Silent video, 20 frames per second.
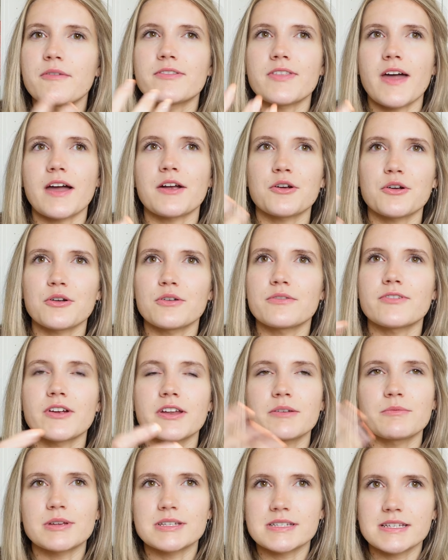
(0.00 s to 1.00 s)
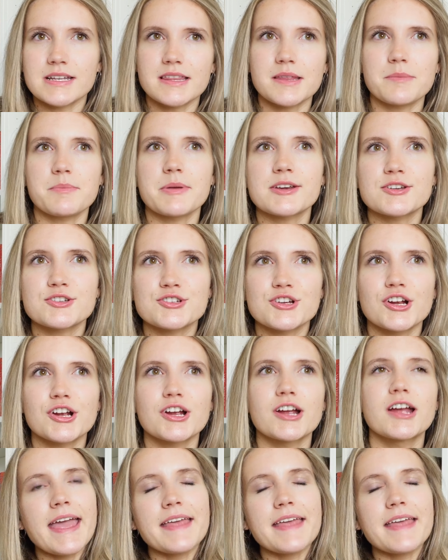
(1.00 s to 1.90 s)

if that girlfriend wasn't in the picture.